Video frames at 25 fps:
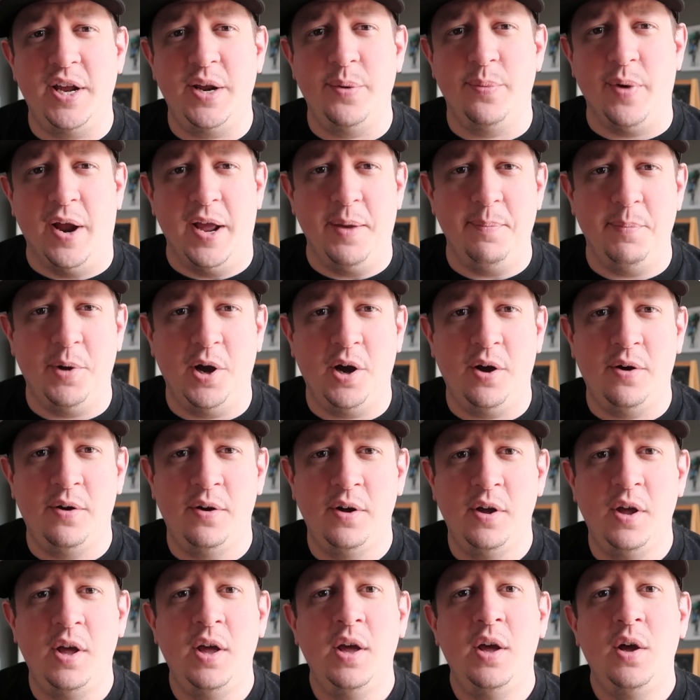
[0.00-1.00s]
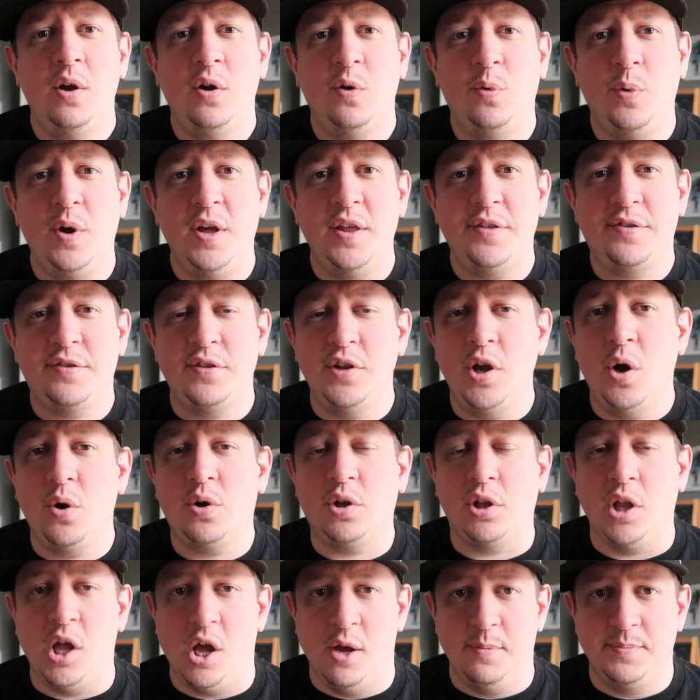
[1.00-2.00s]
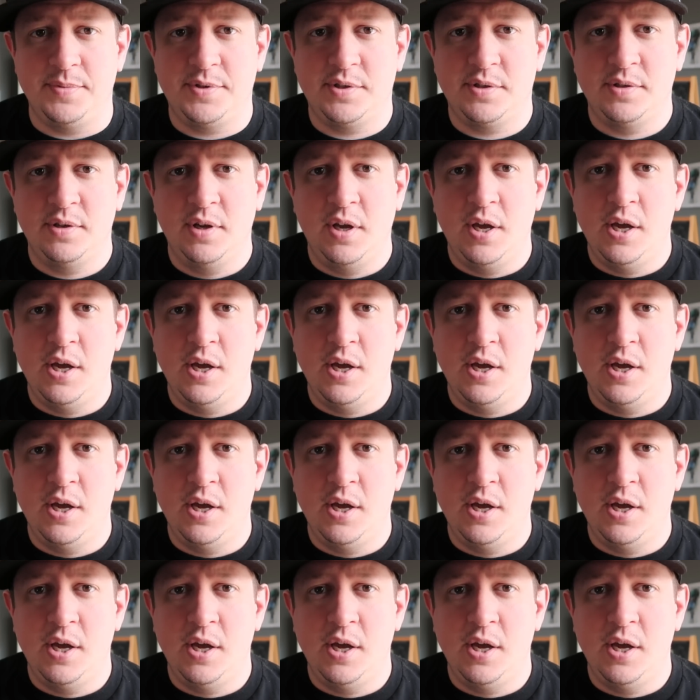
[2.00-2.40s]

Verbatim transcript: rainbow, with no clubs.